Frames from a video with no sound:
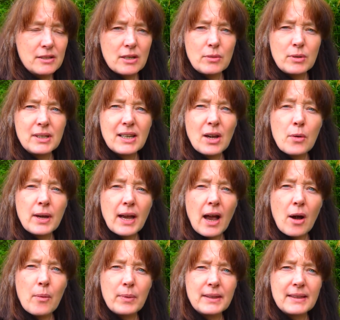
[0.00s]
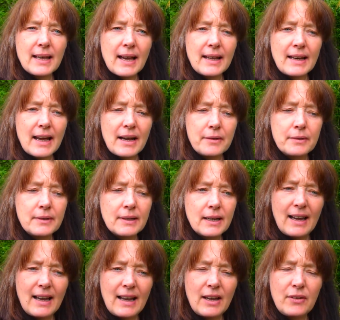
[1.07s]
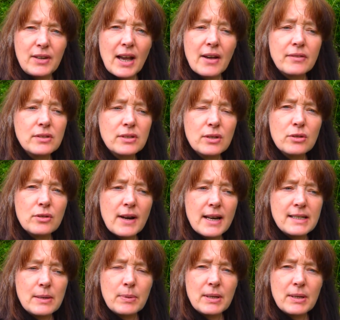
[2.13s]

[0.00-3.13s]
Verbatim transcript: I'm going to go and get on with that now. If you haven't already,